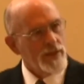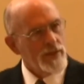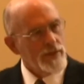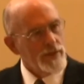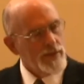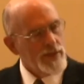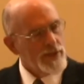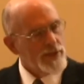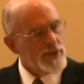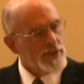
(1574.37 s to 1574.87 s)

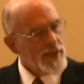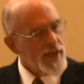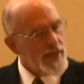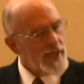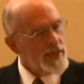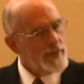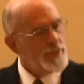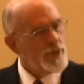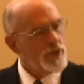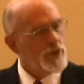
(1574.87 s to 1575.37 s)
This
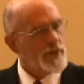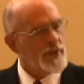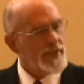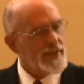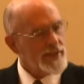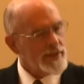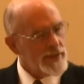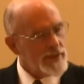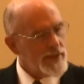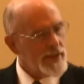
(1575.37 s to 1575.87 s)
table
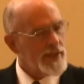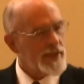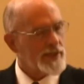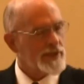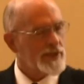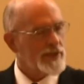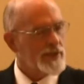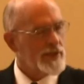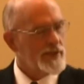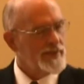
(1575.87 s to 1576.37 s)

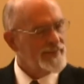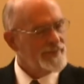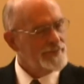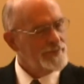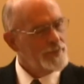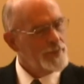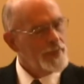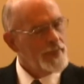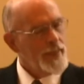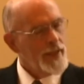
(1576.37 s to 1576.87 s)
exists
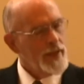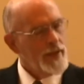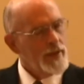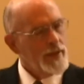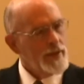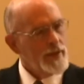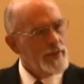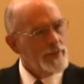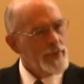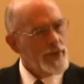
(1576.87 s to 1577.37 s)

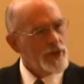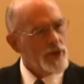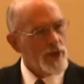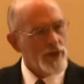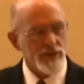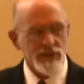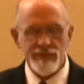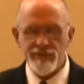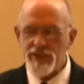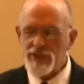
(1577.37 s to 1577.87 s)

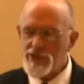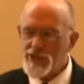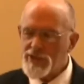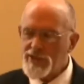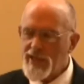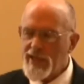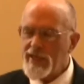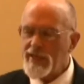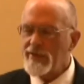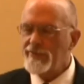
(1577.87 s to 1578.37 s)
because of a
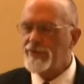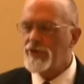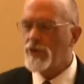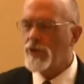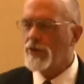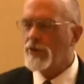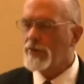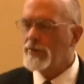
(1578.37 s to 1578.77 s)
Savior,